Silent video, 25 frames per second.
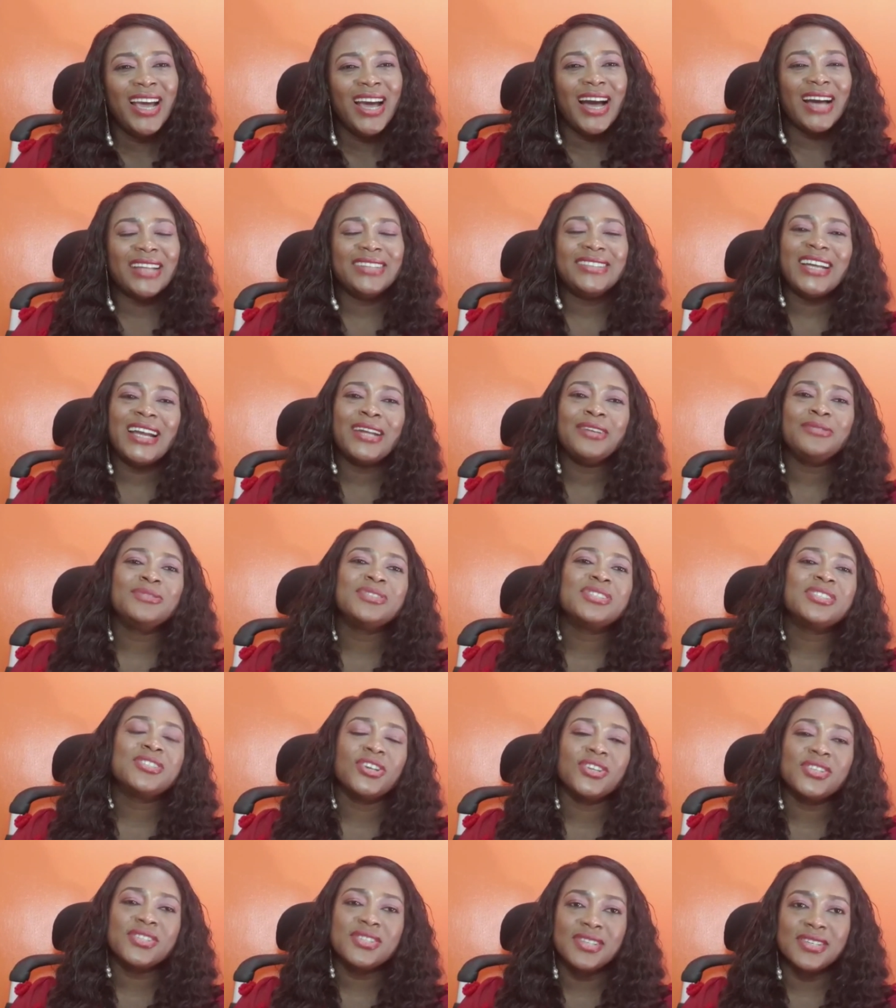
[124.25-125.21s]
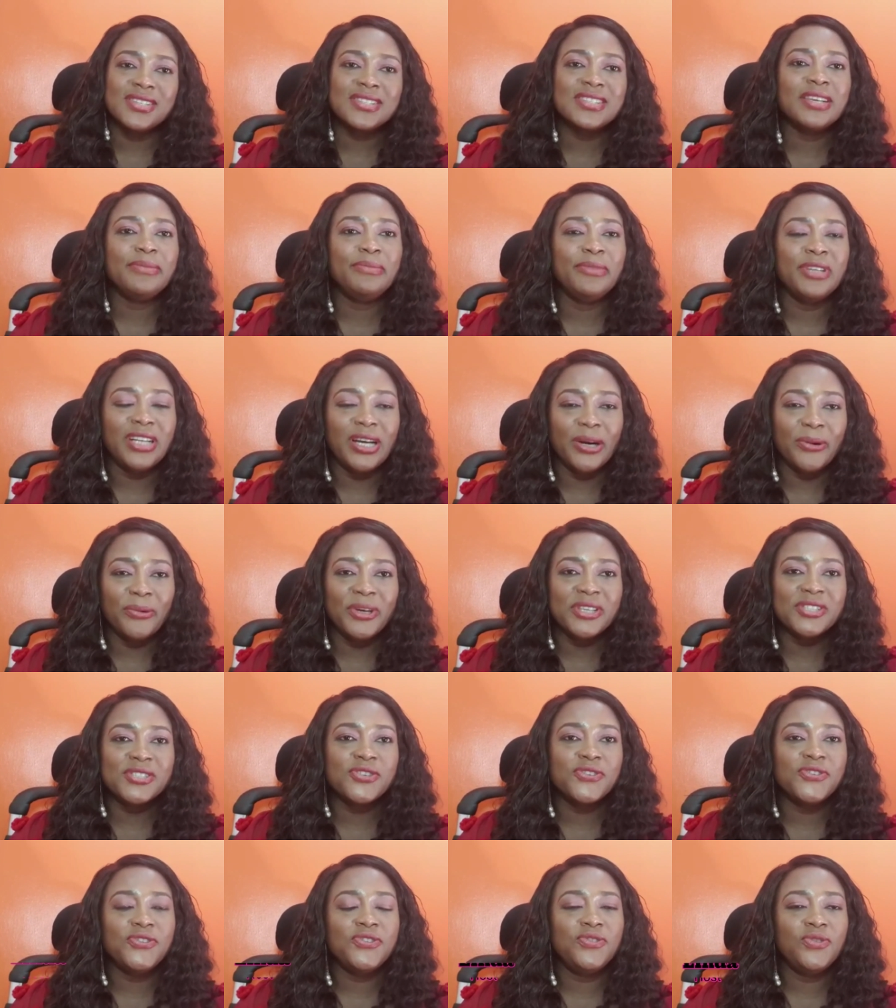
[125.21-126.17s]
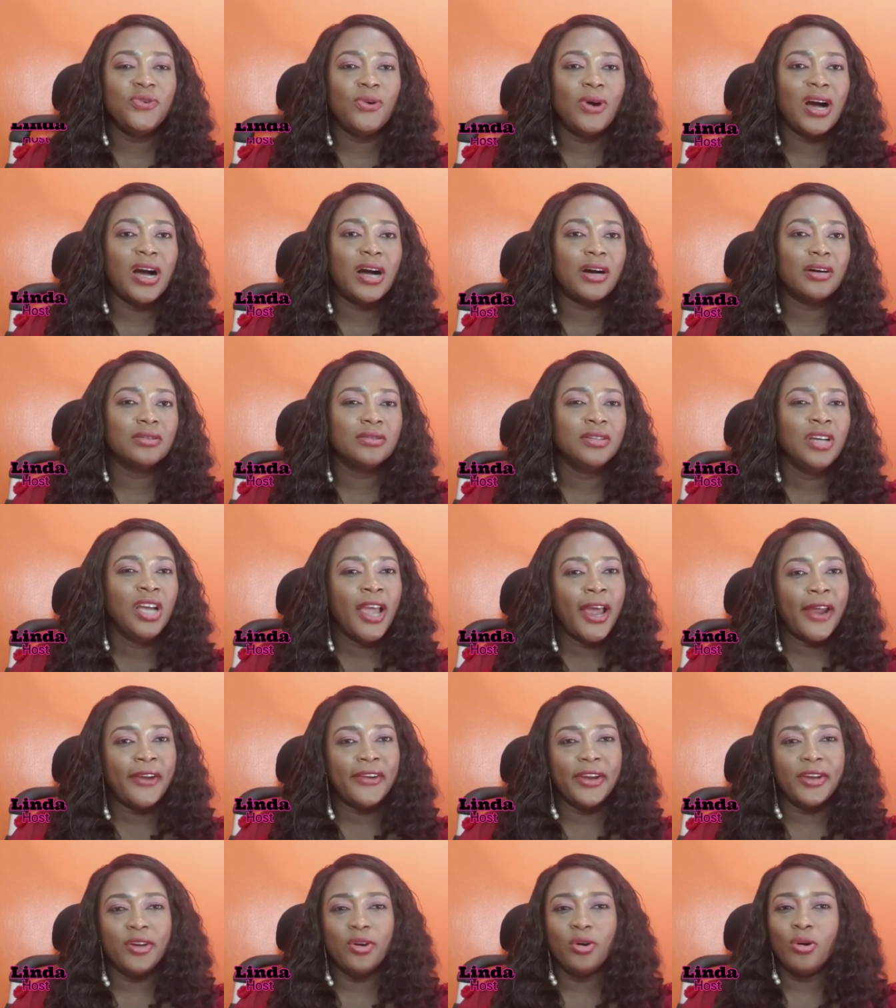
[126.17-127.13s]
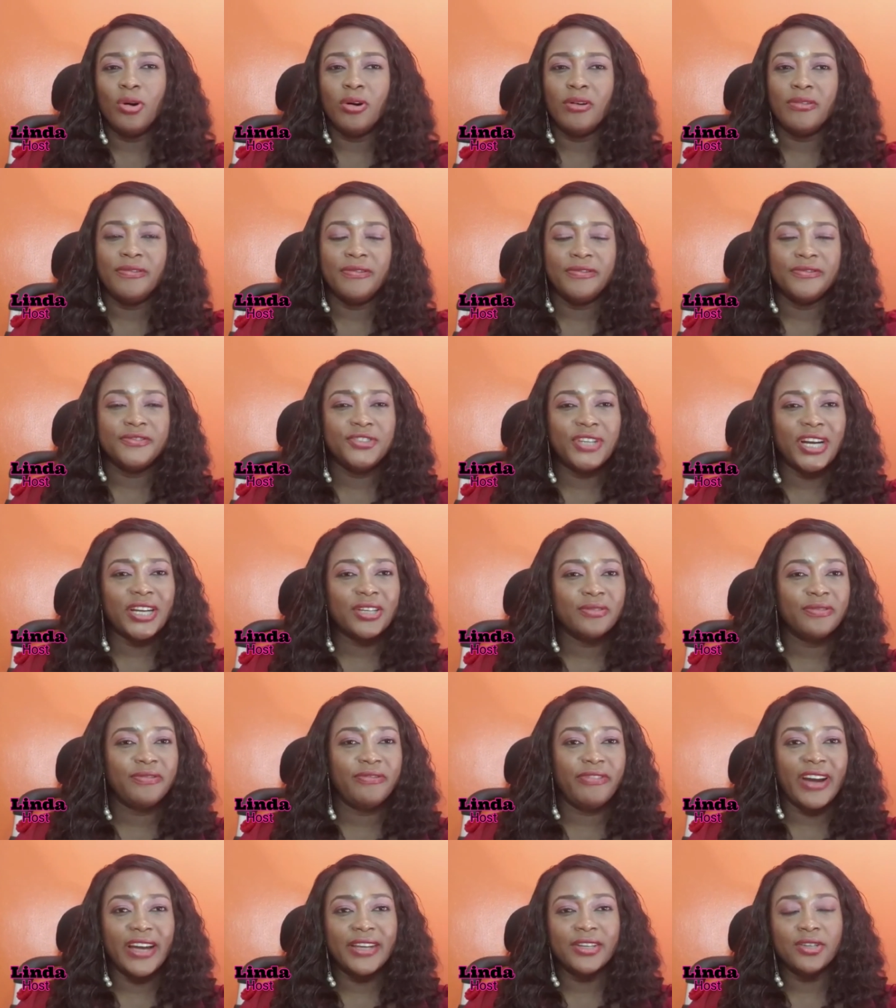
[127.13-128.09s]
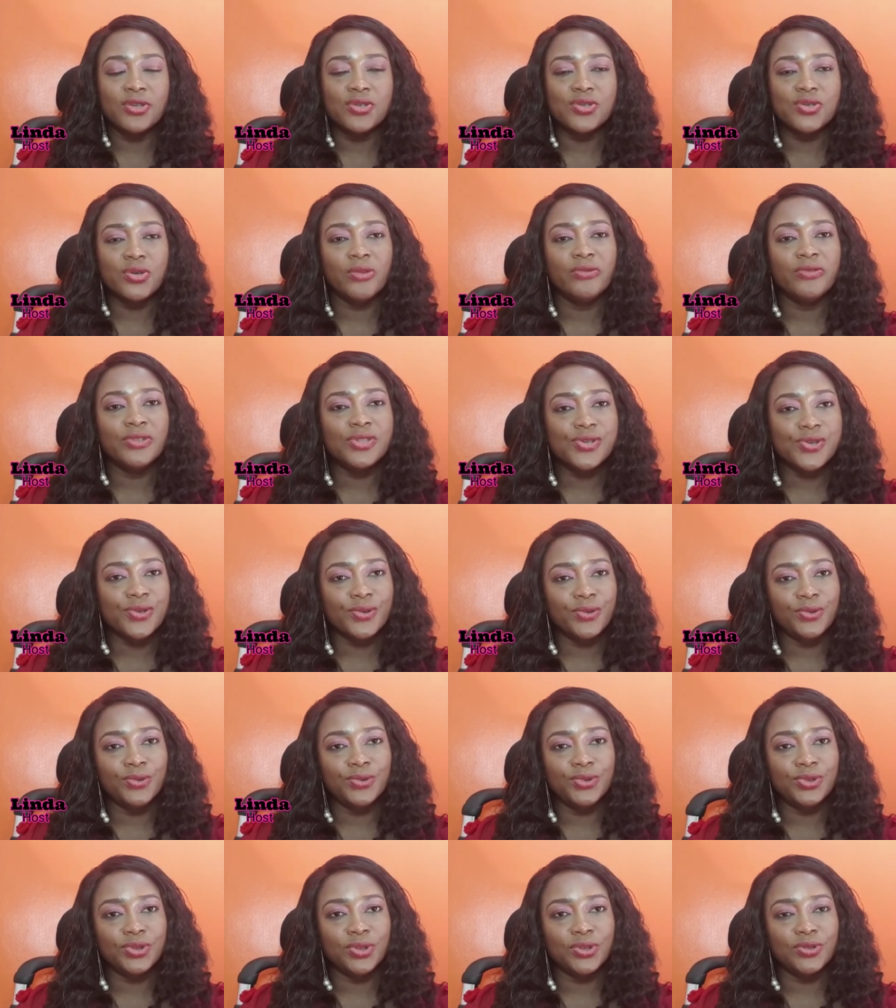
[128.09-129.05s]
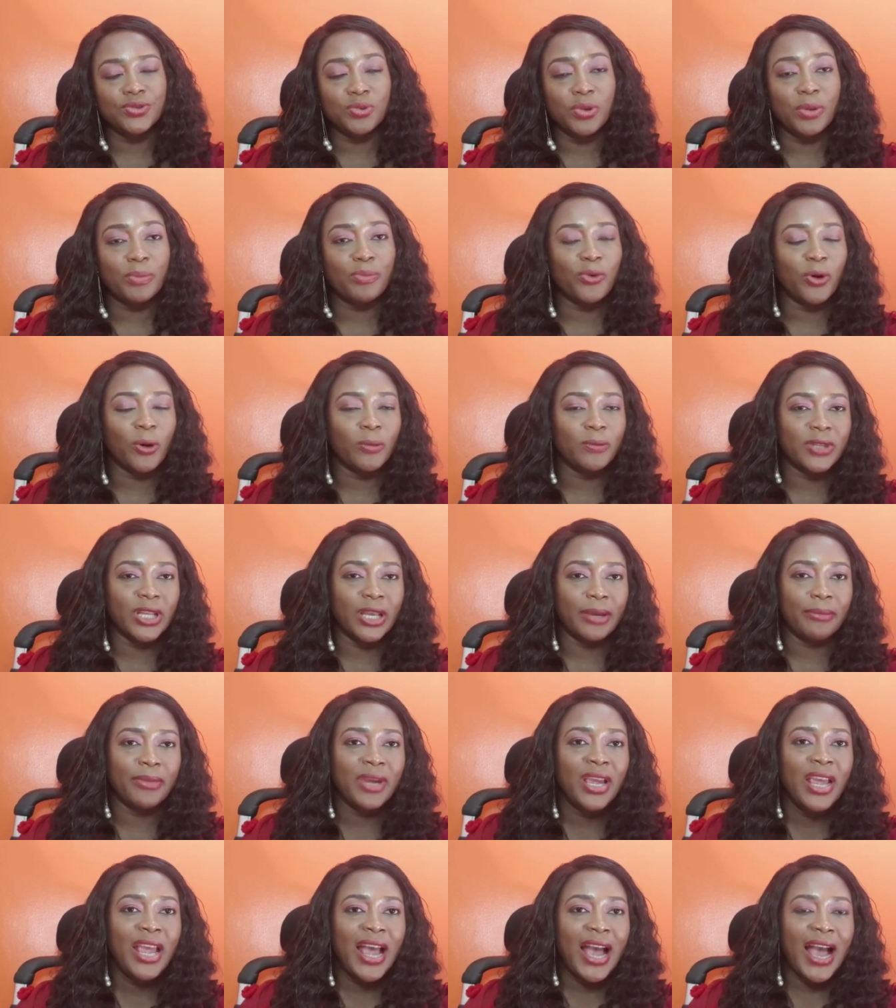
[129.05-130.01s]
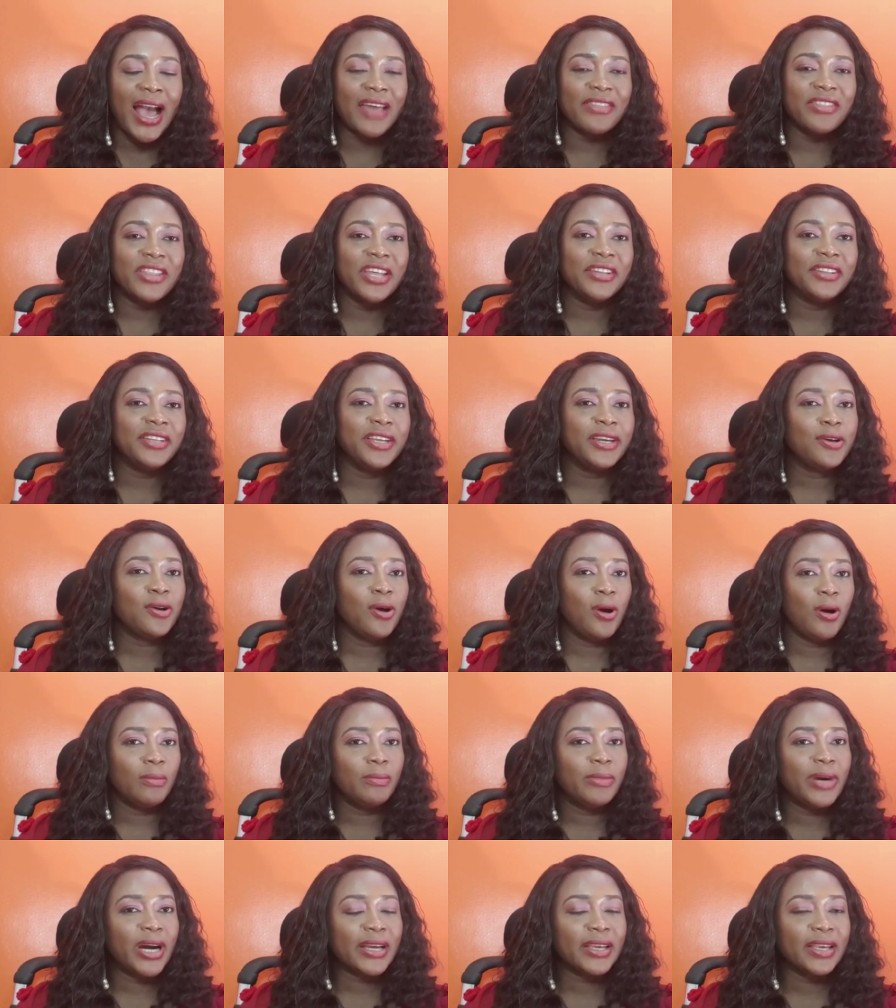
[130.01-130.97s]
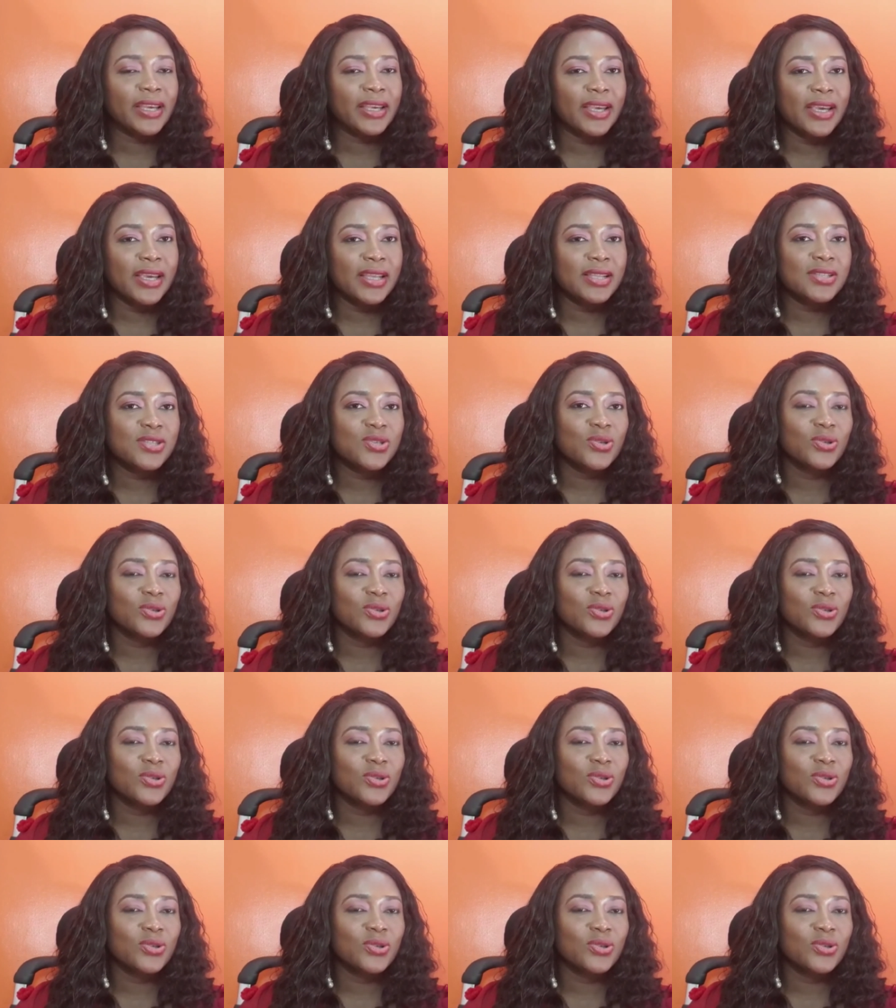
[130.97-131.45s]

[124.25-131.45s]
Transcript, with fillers: And 9 is just a similar way. So you know how they go try to find or solve a solution to a problem, and then they come back again.